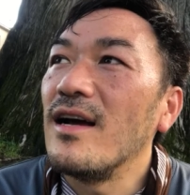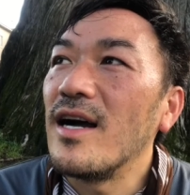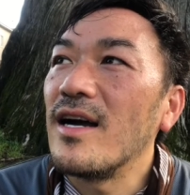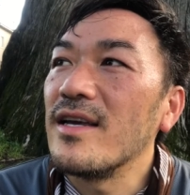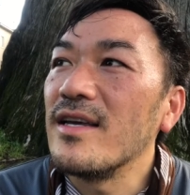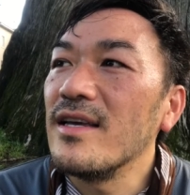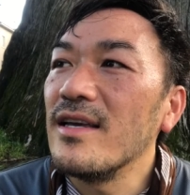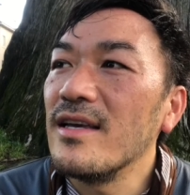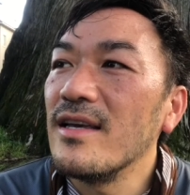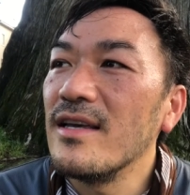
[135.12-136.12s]
I
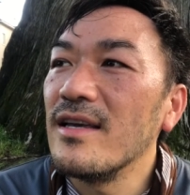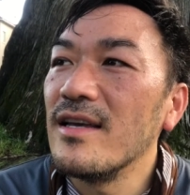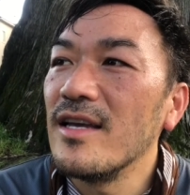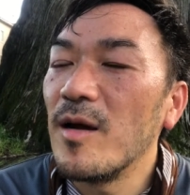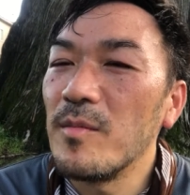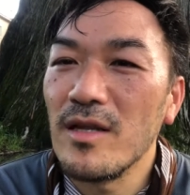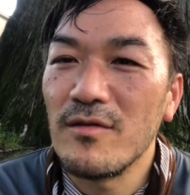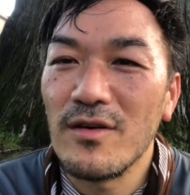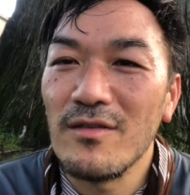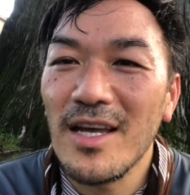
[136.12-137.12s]
am a
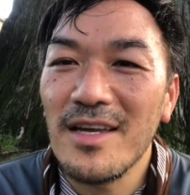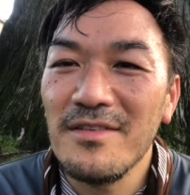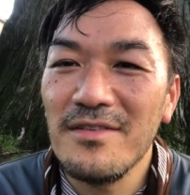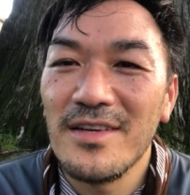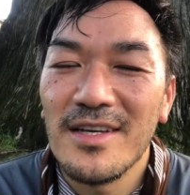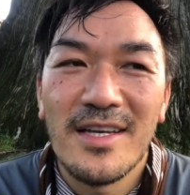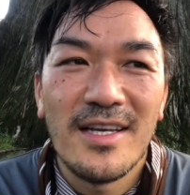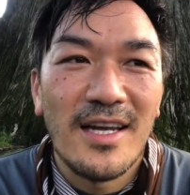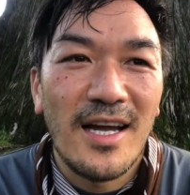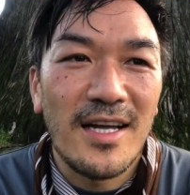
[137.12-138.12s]
lover of life.
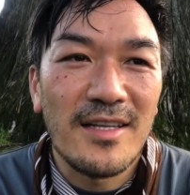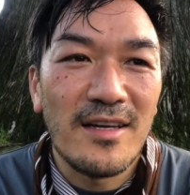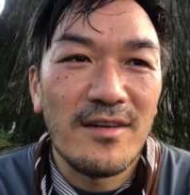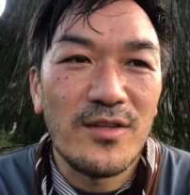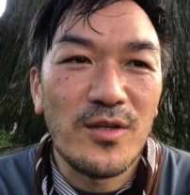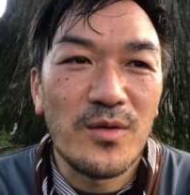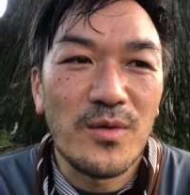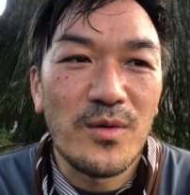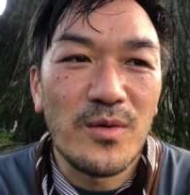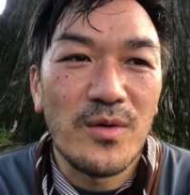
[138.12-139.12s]
I love
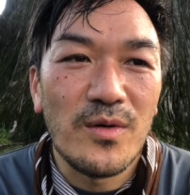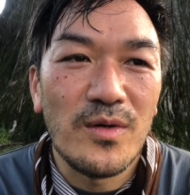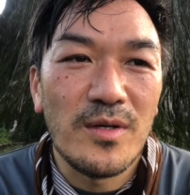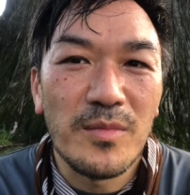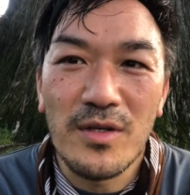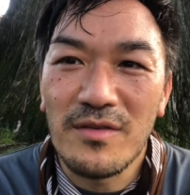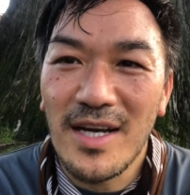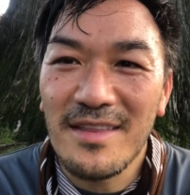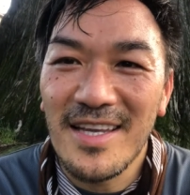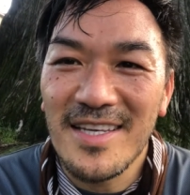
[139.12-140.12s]
to
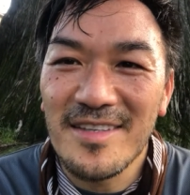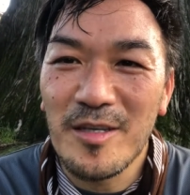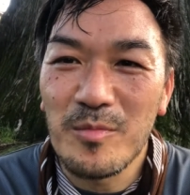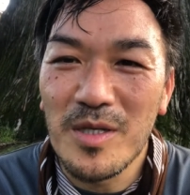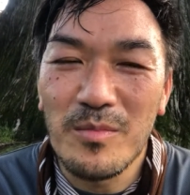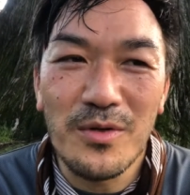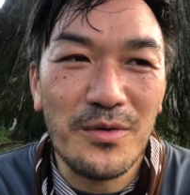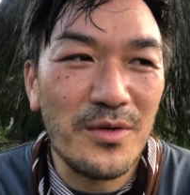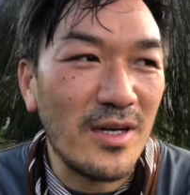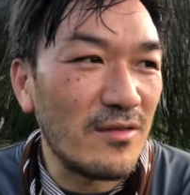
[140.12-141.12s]
beautify things and people
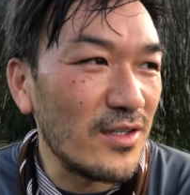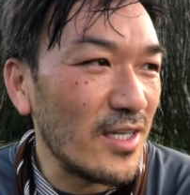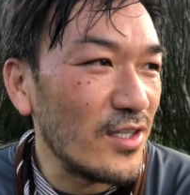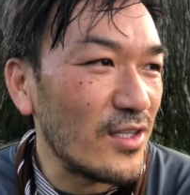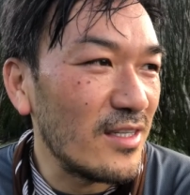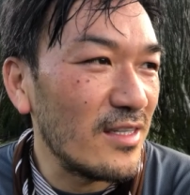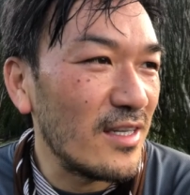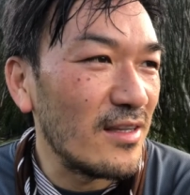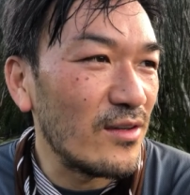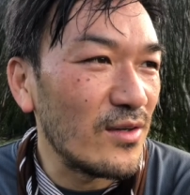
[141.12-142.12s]
through conversation
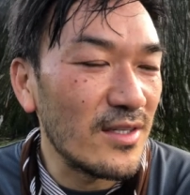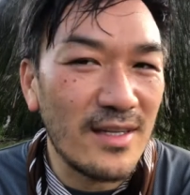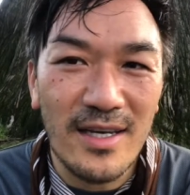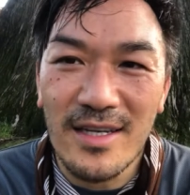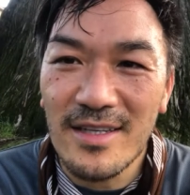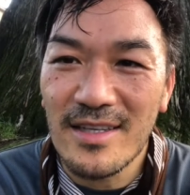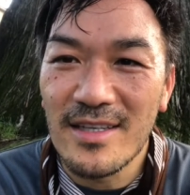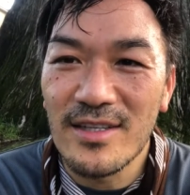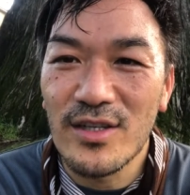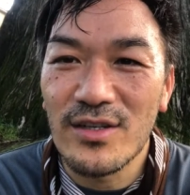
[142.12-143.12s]
and through aesthetics and
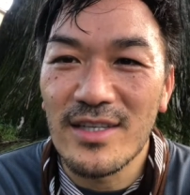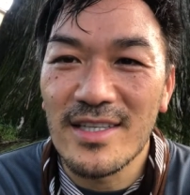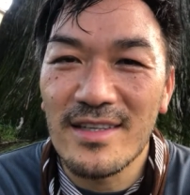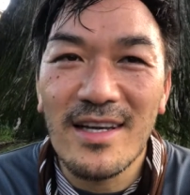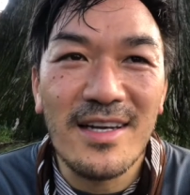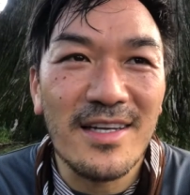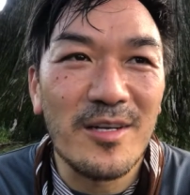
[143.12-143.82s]
interior design.